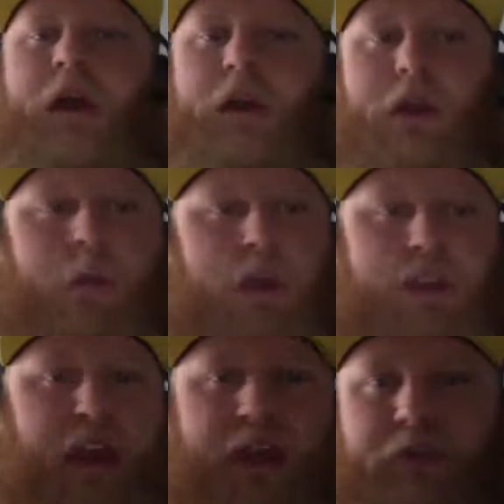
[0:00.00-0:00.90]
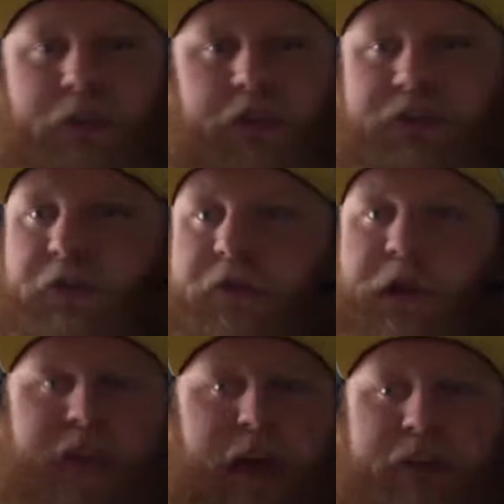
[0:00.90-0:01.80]
but a 10-2 year is still
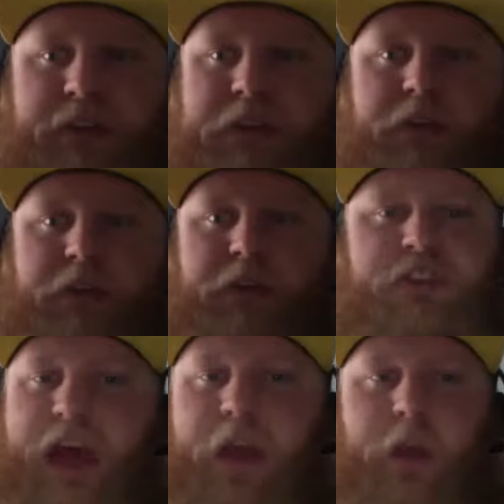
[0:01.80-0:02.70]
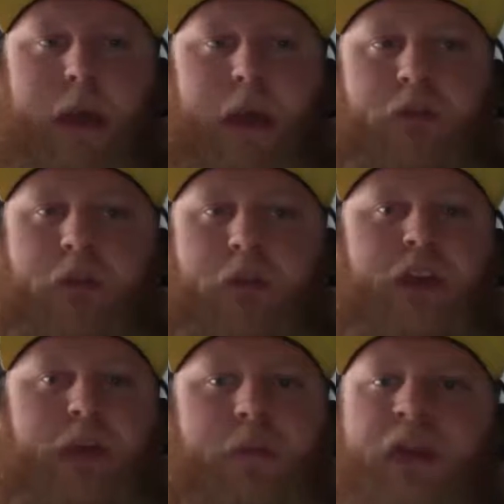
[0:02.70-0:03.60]
fantastic. So there's just a lot of good
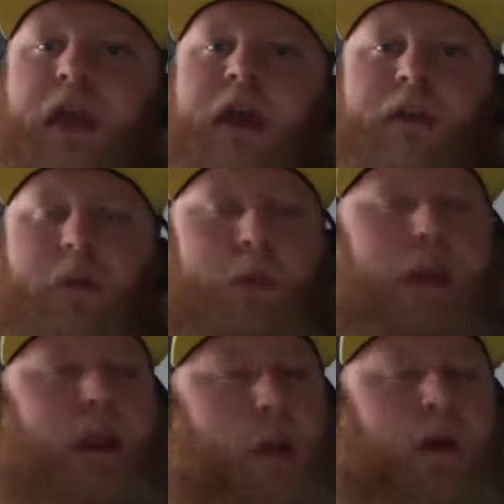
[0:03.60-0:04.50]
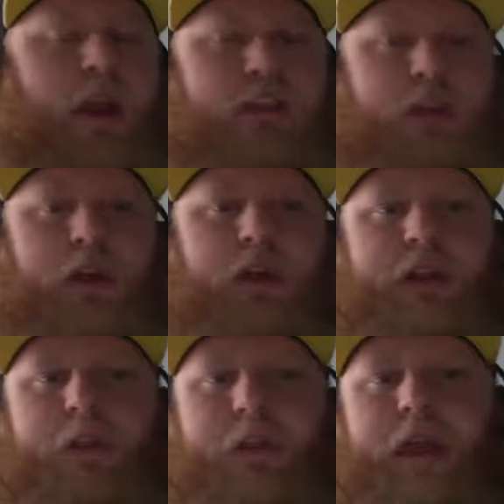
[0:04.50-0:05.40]
Pac-12 teams. They're beating up on each
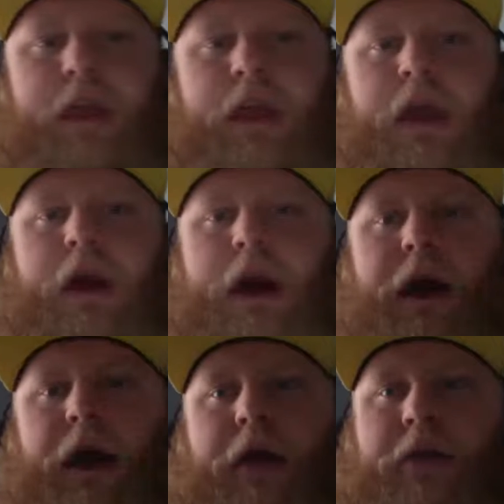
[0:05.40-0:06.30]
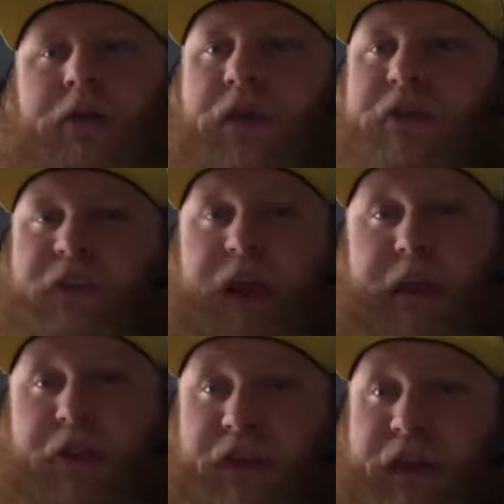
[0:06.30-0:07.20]
other a little bit. As far as the
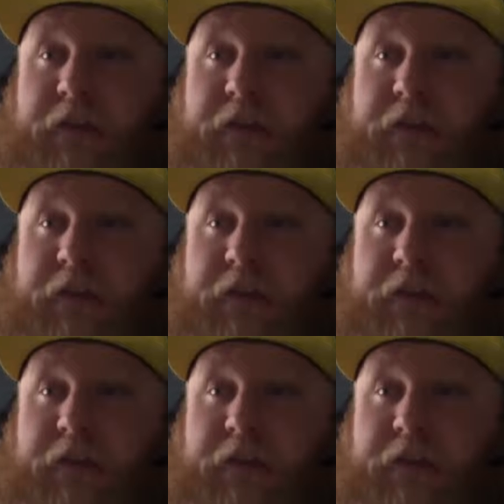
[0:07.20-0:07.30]
line goes, I think it's